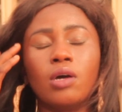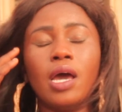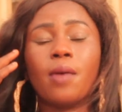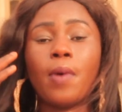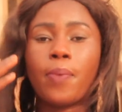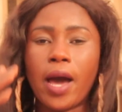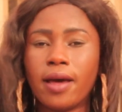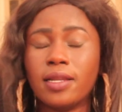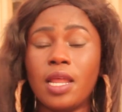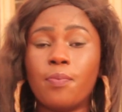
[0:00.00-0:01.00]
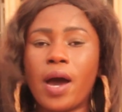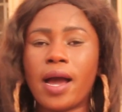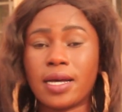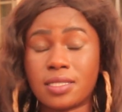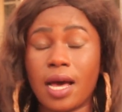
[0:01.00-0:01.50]
I papa ne
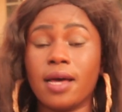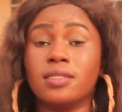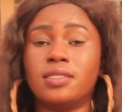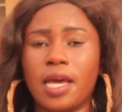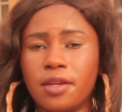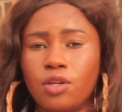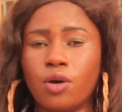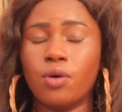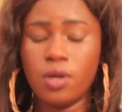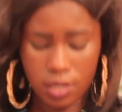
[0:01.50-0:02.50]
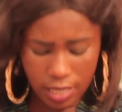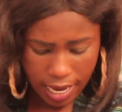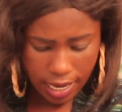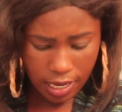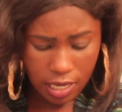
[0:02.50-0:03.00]
bankasa Daniel
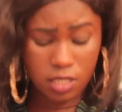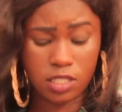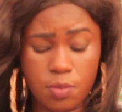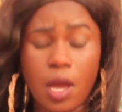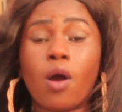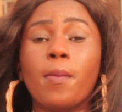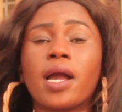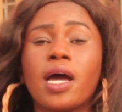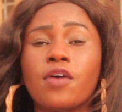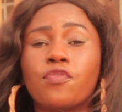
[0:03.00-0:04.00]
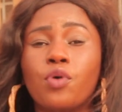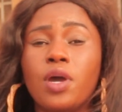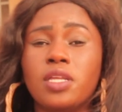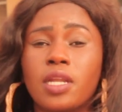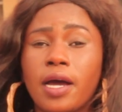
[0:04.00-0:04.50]
Duncan edin sembia kwa magana fuo
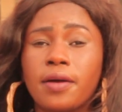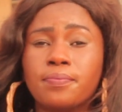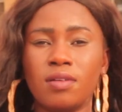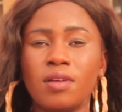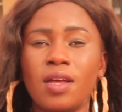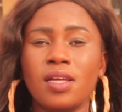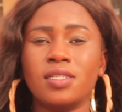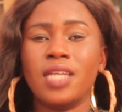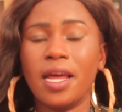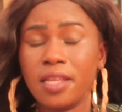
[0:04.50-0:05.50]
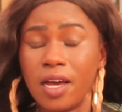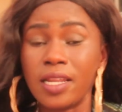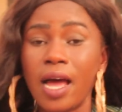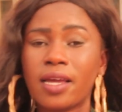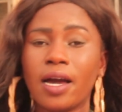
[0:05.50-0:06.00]
enyi na Daniel
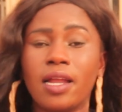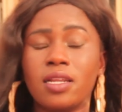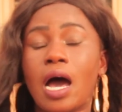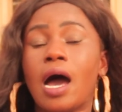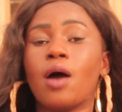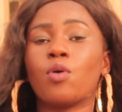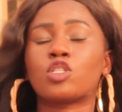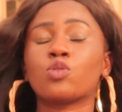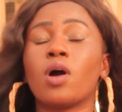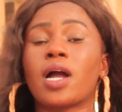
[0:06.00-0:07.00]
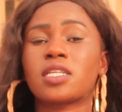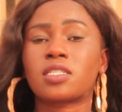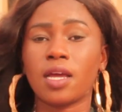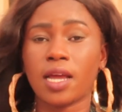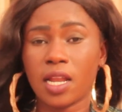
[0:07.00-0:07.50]
Duncan, was who
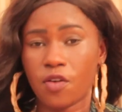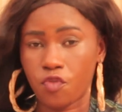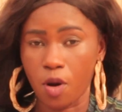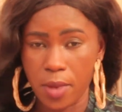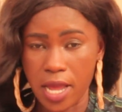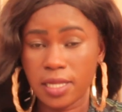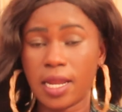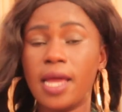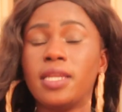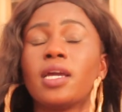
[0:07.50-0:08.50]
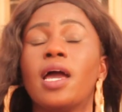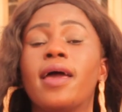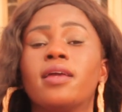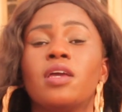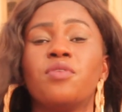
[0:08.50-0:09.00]
actually got a foreman in any,
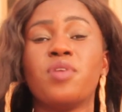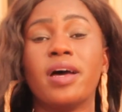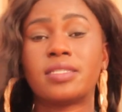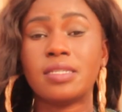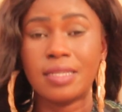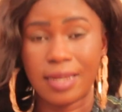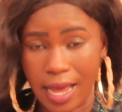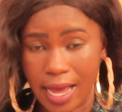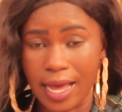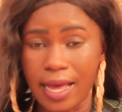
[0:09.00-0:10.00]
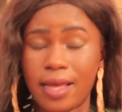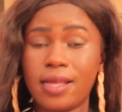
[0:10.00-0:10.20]
if we are singing now.